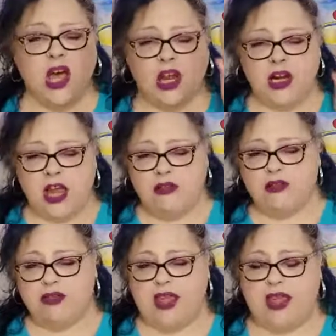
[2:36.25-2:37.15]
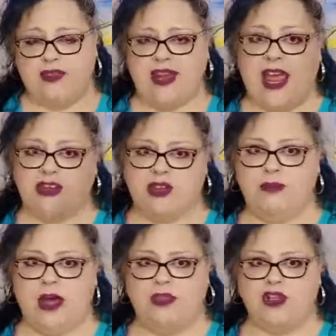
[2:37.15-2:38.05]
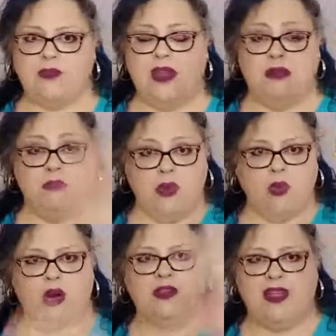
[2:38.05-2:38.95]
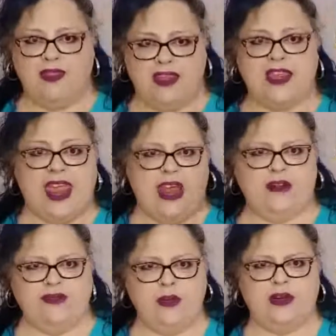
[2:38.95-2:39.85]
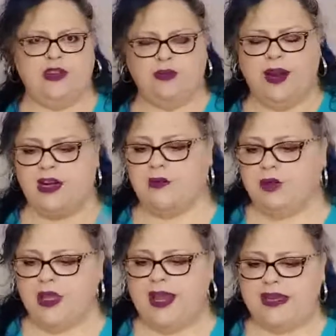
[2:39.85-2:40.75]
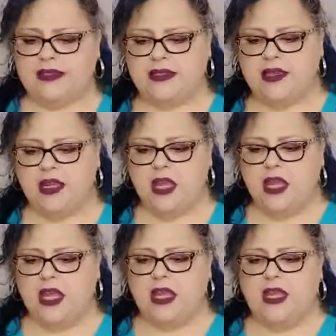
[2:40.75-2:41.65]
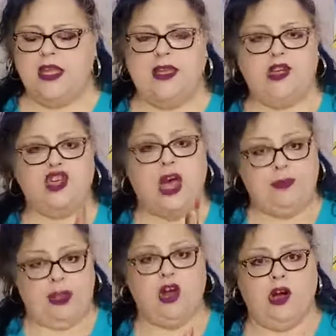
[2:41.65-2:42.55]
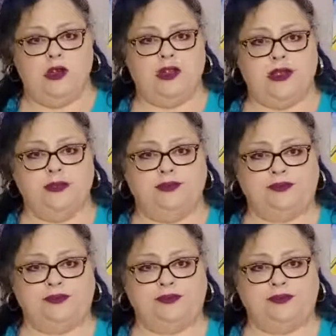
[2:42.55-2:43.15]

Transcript: Another thing that actually bothers me more than the canned food in the random place is shopping carts.